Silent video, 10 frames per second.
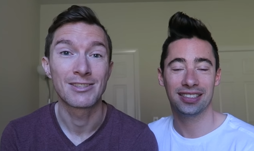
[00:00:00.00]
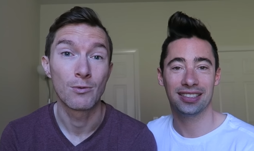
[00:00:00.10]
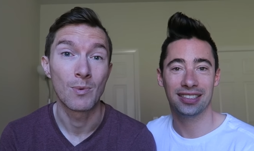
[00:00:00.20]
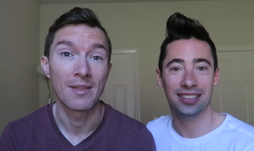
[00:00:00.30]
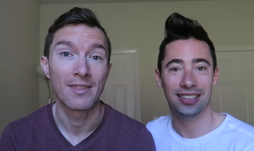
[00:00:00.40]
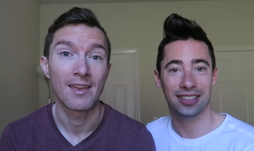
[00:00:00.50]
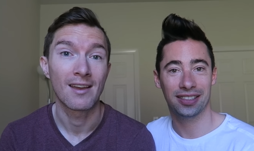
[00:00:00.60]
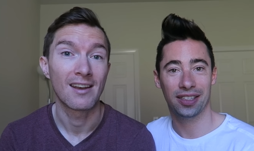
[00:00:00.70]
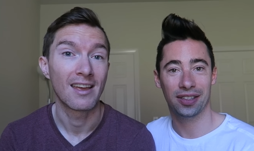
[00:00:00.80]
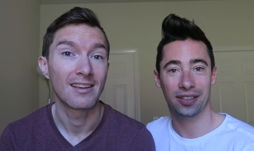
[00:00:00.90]
Speaker 1: And so we went
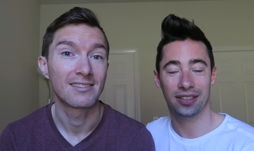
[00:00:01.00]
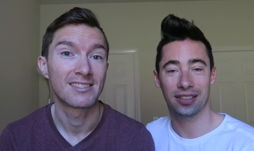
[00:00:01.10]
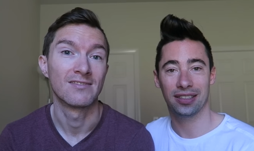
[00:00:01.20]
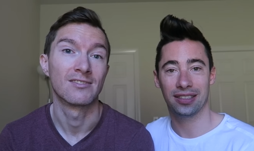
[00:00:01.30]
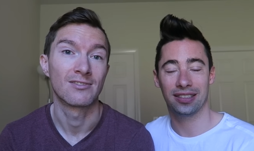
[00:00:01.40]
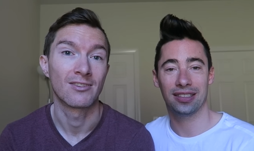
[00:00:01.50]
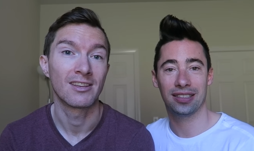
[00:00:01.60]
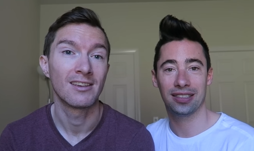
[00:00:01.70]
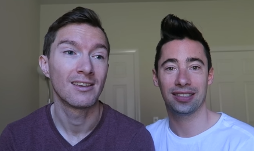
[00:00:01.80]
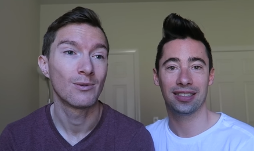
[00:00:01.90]
there at like seven
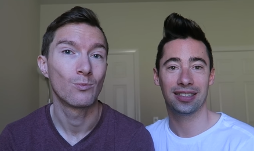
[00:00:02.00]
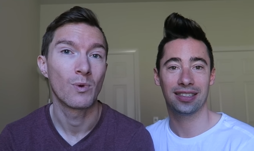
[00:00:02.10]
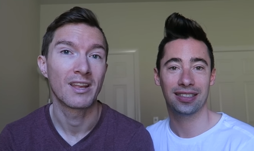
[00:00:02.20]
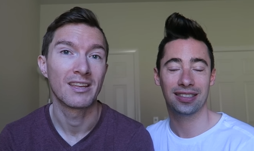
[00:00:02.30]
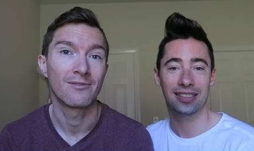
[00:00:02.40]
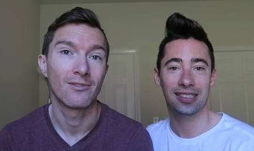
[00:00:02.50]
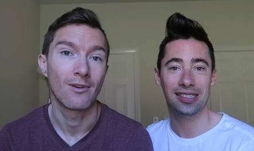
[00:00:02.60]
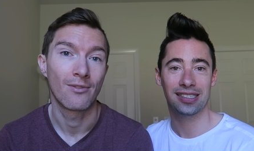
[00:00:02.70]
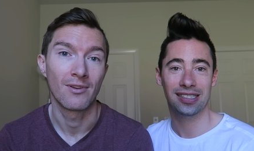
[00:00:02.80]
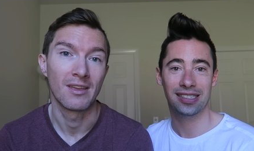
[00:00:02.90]
thirty, waited
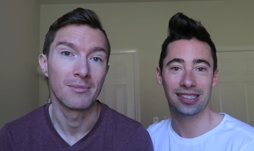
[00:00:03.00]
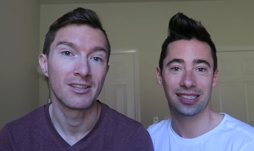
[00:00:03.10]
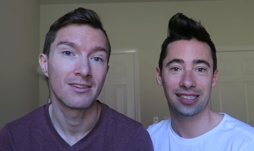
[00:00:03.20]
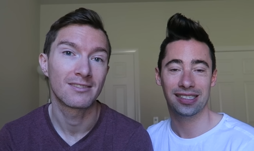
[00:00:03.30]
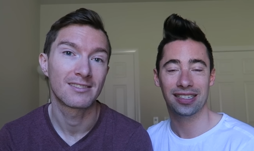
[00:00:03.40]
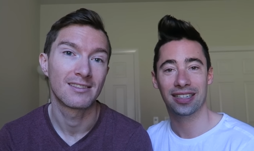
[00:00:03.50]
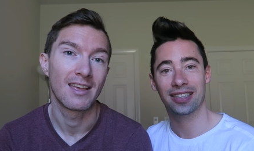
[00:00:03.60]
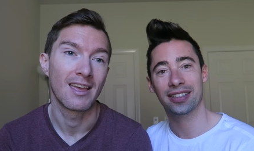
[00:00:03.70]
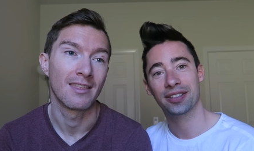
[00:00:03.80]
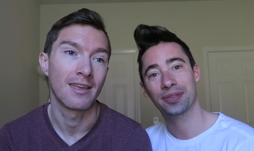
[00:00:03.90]
for thirty minutes,
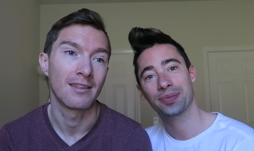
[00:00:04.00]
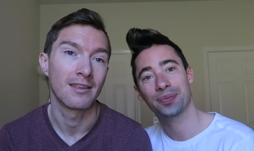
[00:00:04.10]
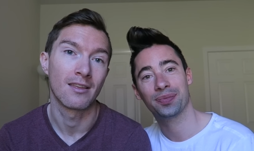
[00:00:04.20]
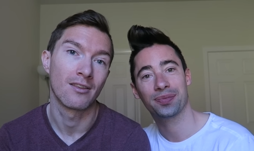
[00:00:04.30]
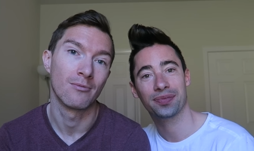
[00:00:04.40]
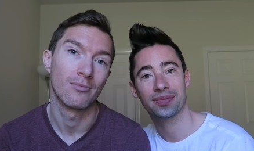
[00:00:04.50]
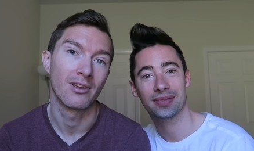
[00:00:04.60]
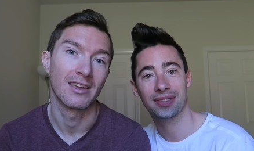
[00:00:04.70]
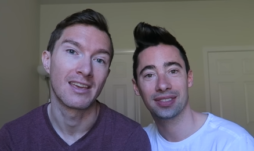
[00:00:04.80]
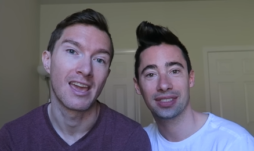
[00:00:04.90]
and then another
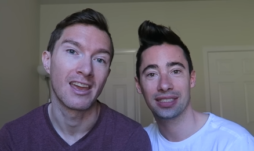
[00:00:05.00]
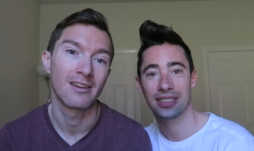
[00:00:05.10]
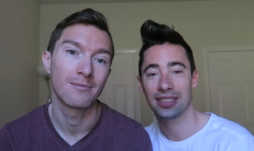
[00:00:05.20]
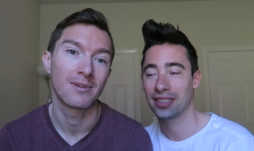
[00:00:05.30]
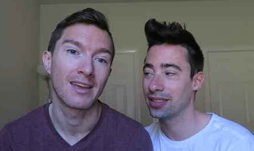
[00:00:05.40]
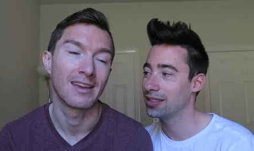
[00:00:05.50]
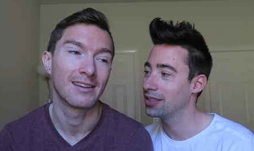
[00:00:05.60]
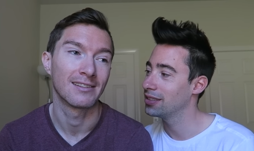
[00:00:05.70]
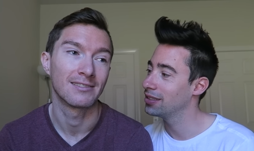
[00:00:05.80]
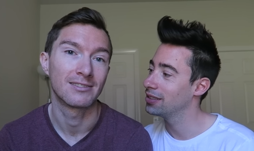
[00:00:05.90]
employee came
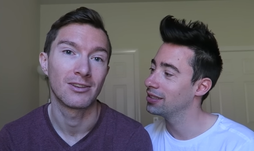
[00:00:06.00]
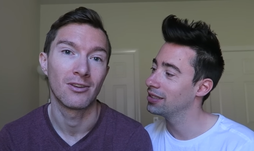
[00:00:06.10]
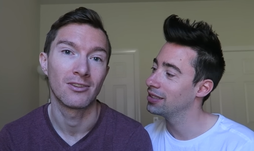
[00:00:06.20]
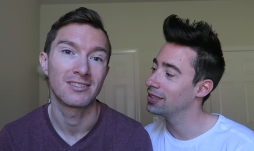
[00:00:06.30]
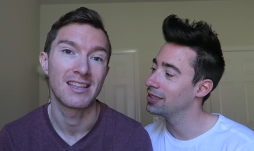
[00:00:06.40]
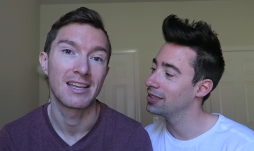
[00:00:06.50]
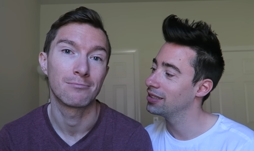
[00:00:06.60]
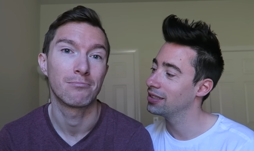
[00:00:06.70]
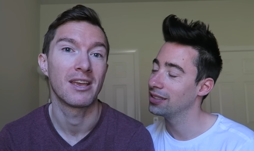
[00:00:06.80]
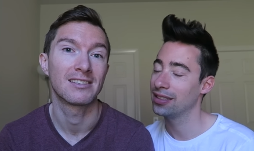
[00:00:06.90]
and told us
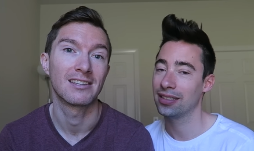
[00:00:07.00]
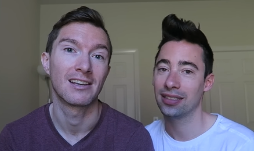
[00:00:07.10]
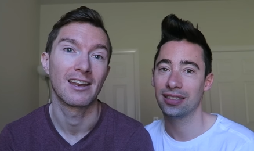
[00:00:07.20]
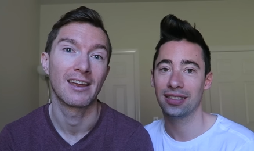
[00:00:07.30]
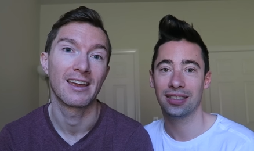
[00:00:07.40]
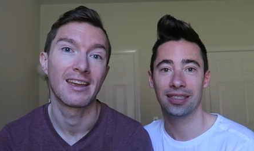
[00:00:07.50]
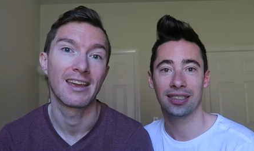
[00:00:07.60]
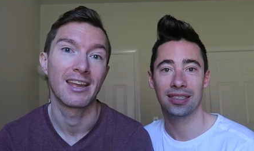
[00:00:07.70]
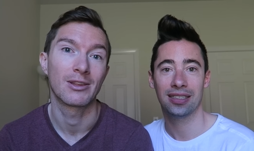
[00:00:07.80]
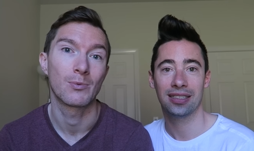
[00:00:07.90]
that basically
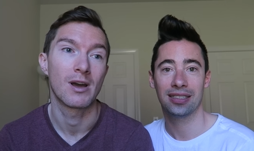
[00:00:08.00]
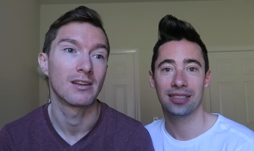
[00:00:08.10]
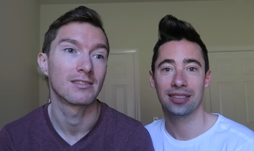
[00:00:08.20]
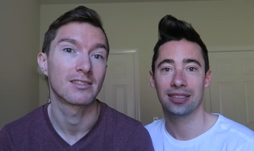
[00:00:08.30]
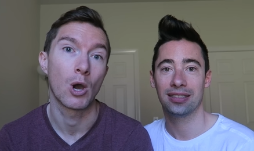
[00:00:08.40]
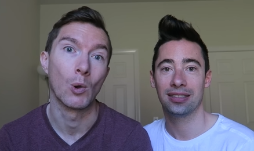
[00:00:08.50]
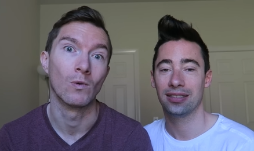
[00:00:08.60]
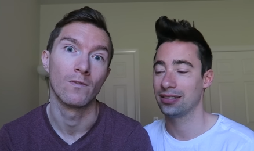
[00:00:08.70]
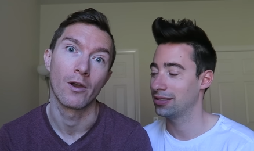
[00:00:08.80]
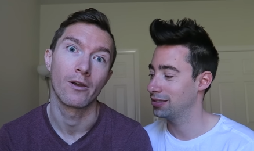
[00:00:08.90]
it was
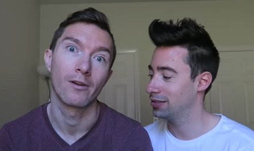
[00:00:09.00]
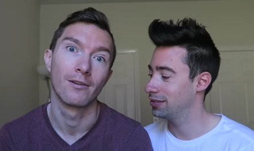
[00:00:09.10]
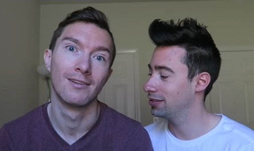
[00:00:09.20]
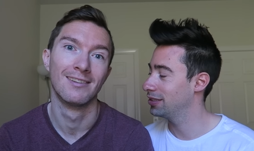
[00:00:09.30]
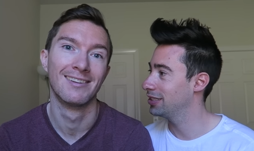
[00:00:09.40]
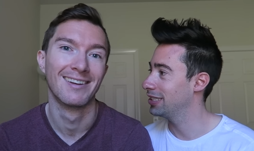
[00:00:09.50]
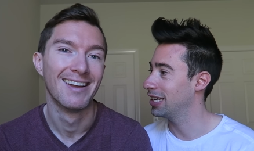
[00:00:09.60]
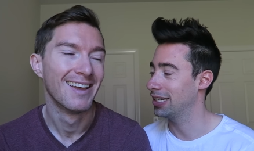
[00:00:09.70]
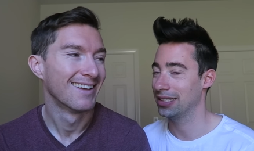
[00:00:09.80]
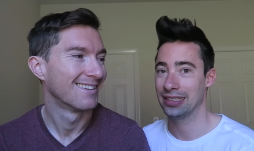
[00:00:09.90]
over.
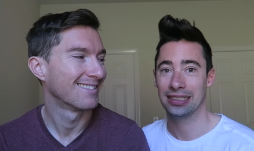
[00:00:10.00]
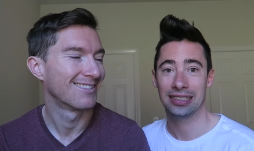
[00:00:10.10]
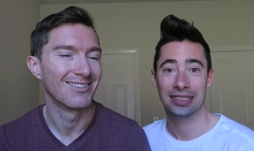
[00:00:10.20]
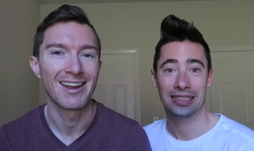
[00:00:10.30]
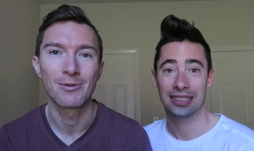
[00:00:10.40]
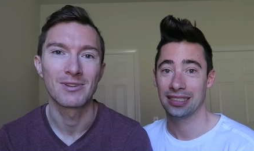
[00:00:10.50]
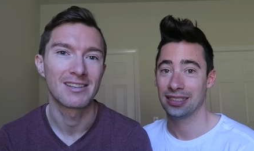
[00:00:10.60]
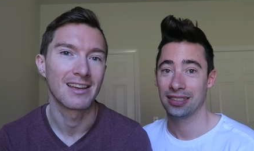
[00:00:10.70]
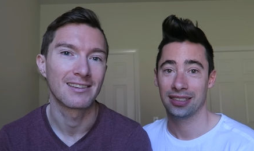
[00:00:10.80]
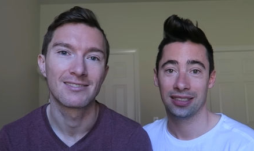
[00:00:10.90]
Yeah. The line
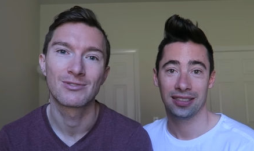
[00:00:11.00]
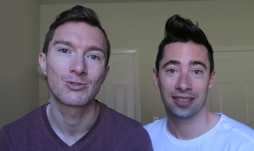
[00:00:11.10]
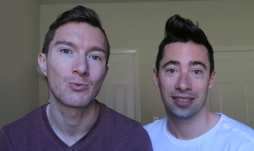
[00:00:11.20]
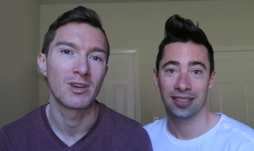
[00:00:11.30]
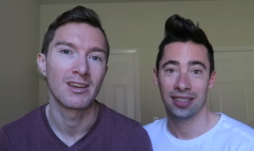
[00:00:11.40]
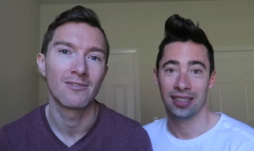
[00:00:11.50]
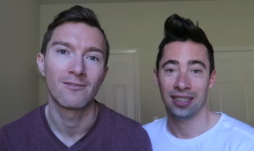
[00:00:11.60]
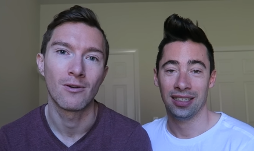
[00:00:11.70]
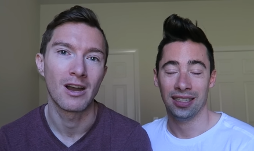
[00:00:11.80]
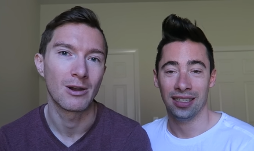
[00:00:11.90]
was like three,
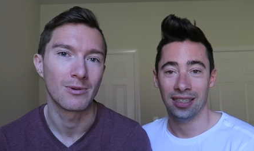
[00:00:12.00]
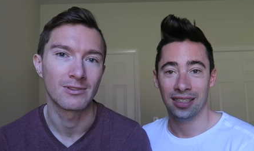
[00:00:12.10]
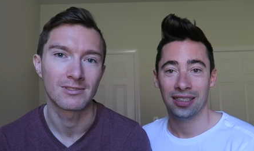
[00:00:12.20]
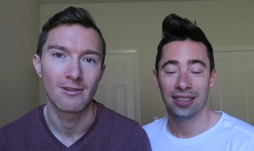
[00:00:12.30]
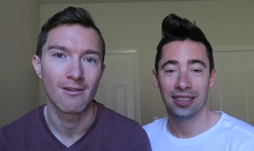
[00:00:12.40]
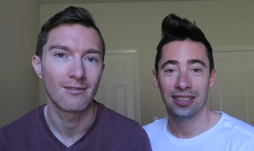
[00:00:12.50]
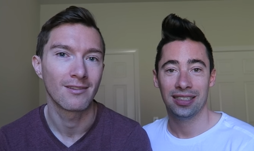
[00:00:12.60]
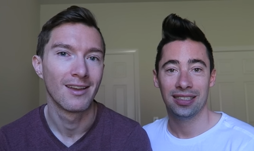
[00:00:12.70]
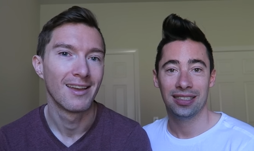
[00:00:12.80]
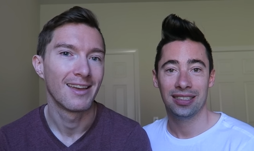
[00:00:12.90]
four hours
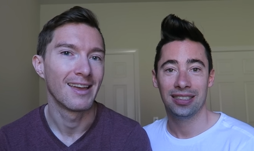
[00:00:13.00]
long,